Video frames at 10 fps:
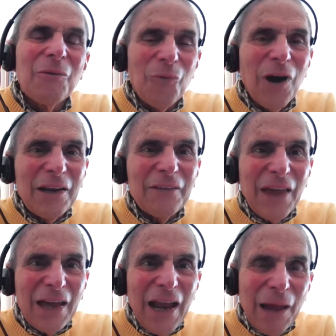And why did
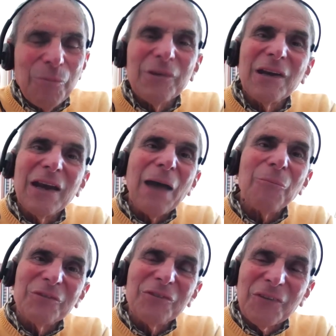that happen? It
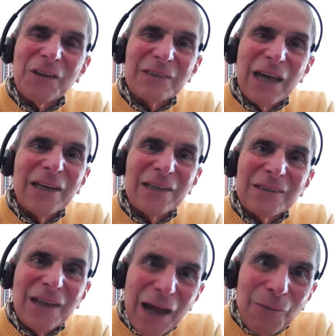happened to the
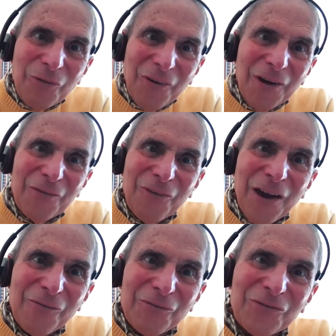Lenin library, for
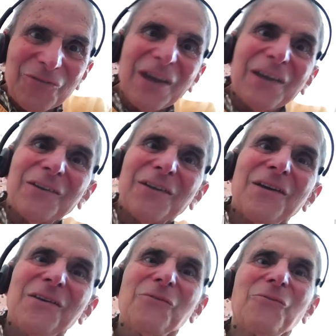heaven's sake.
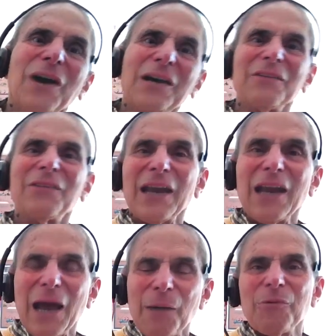Why did that
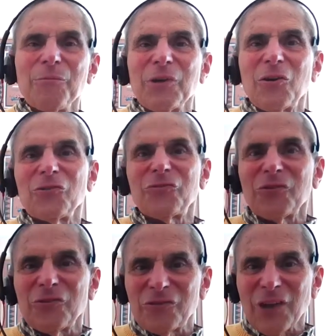happen? Because
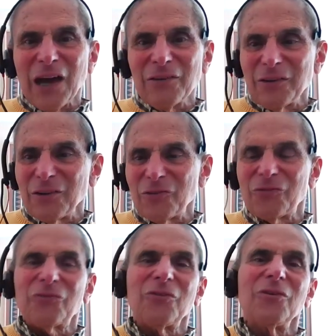the
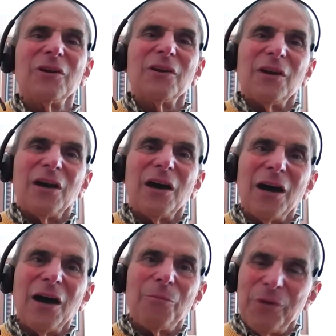Stalinist
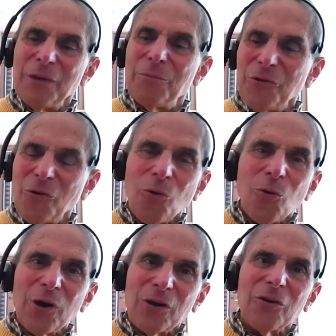people
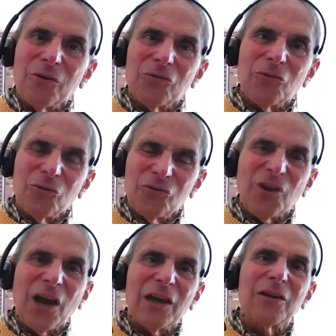ordered, you
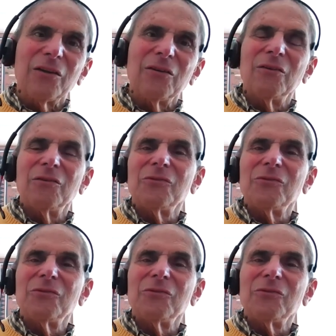say,